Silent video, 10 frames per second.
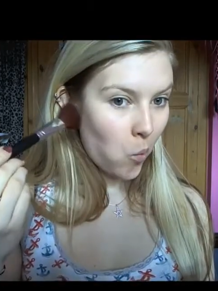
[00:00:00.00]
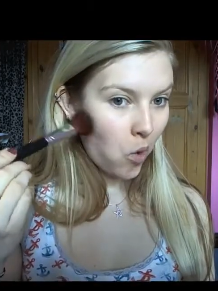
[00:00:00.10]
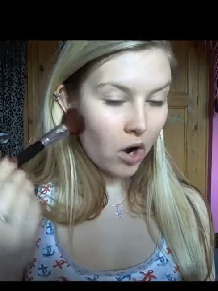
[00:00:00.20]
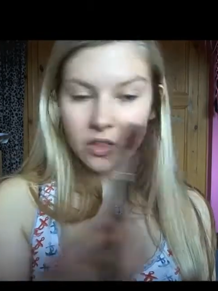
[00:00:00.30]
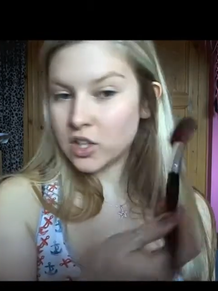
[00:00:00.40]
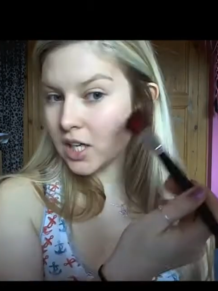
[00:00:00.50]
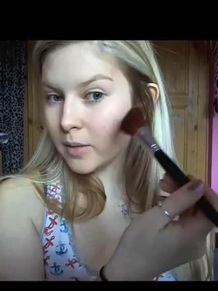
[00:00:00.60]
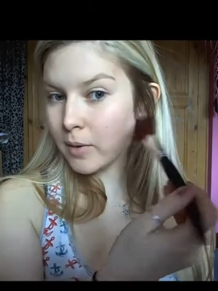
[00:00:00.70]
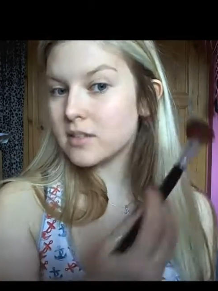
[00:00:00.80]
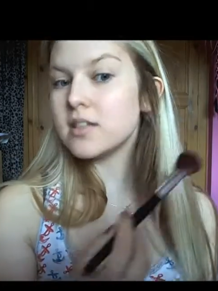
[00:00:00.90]
on the
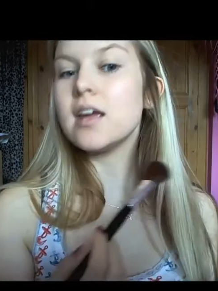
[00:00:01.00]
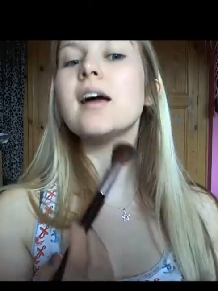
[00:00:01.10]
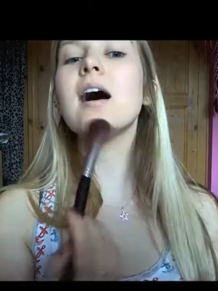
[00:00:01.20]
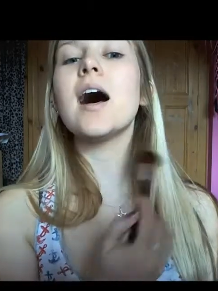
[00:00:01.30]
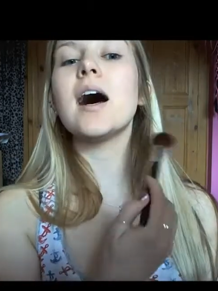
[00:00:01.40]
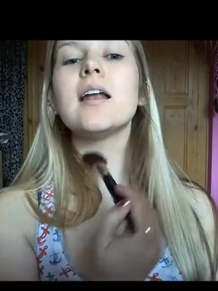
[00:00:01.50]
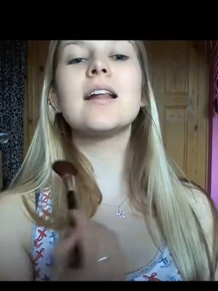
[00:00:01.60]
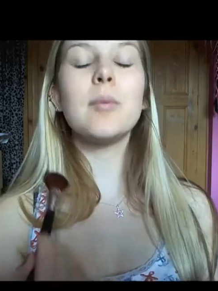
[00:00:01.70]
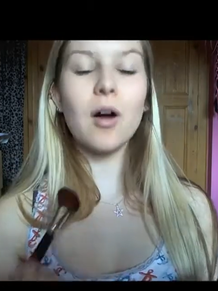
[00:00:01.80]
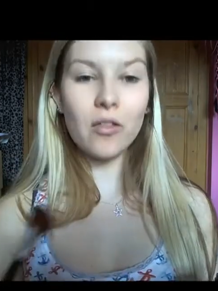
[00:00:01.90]
cheekbones here and a
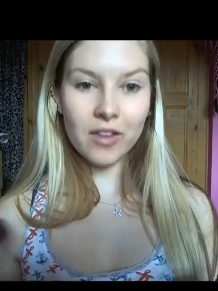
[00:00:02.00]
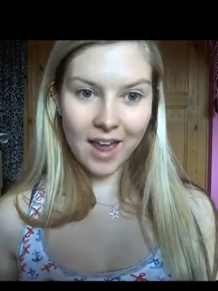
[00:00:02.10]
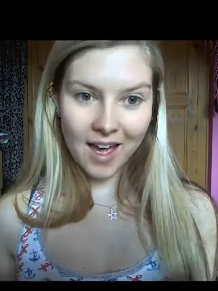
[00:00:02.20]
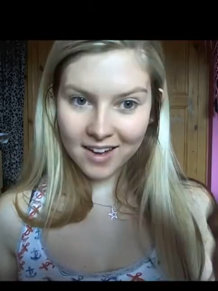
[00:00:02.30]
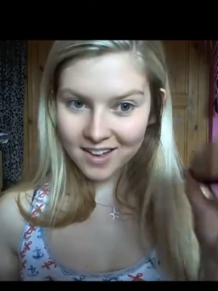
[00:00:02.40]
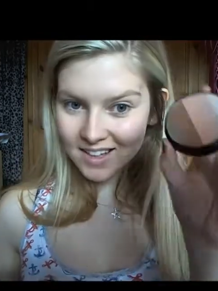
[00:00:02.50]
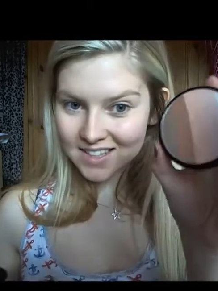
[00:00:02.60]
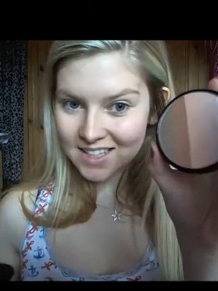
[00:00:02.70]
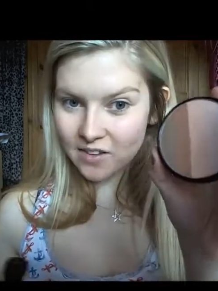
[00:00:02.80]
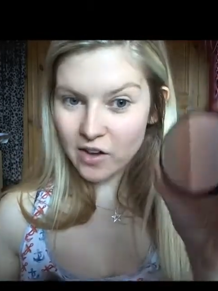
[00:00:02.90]
little bit on the neck
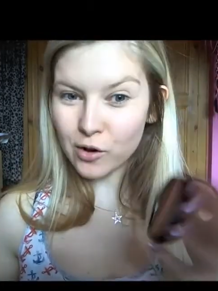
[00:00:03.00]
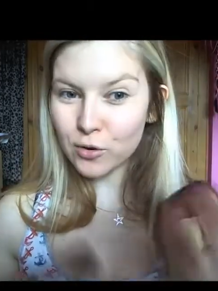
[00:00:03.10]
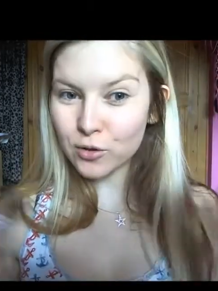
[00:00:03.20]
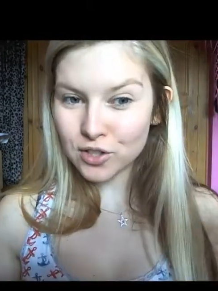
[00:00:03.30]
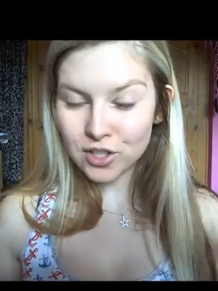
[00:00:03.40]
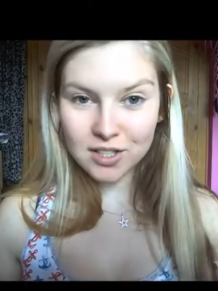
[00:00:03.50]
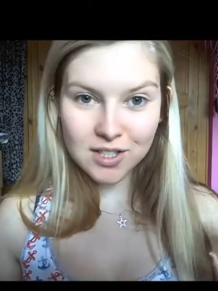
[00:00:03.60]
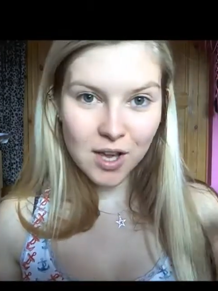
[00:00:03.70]
to give it a gorgeous